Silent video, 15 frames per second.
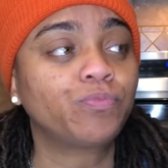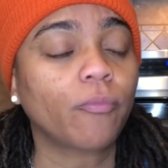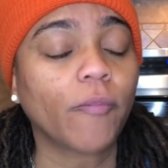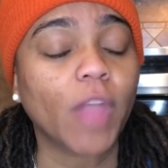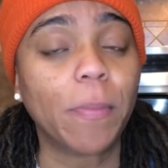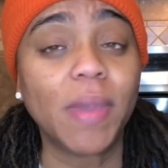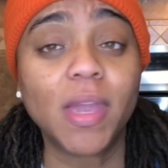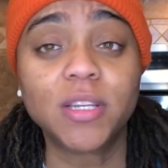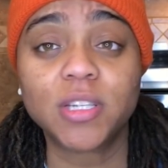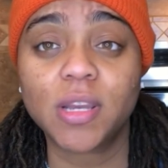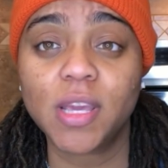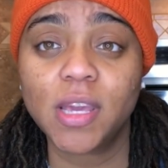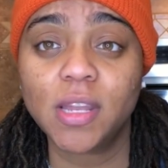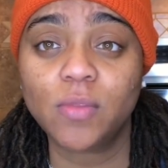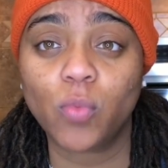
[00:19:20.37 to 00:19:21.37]
me and
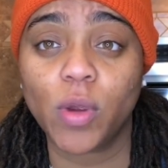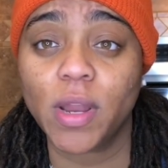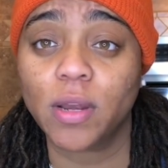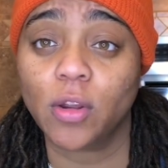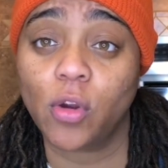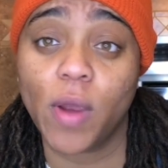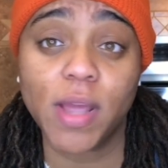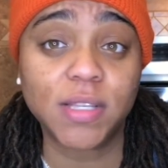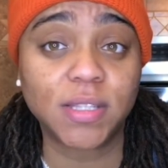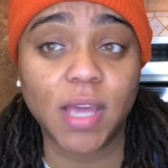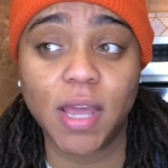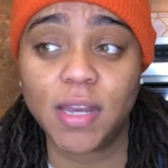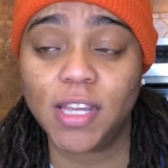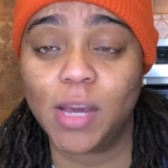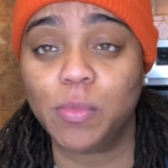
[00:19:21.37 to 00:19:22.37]
Janine were in a great
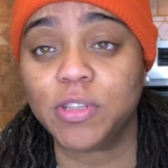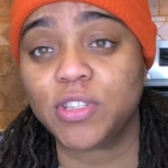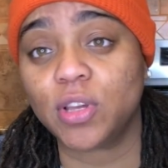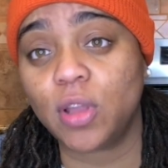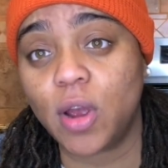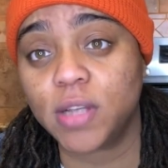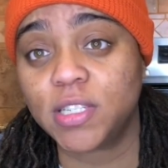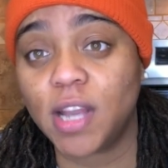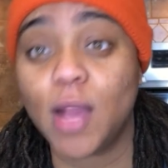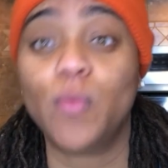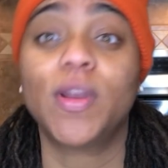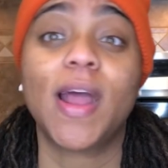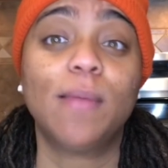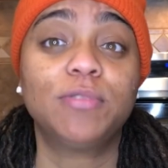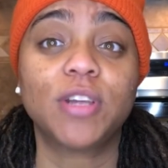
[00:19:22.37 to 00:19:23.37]
standing, and we still are today.
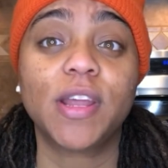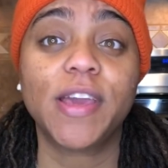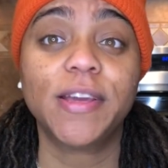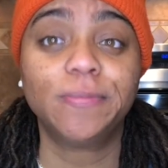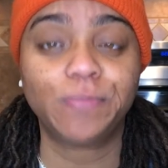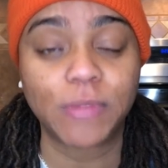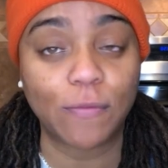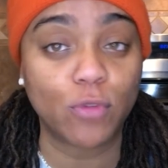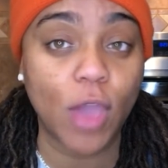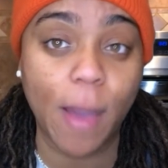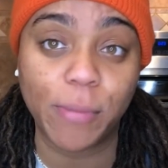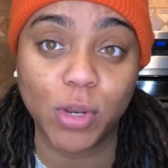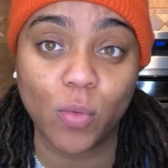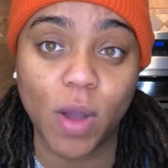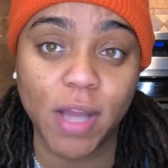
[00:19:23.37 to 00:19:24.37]
What up, Janine, if you
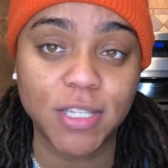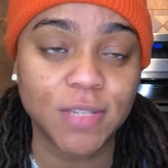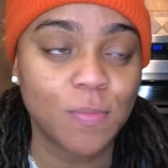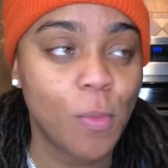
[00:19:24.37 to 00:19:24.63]
happen to watch?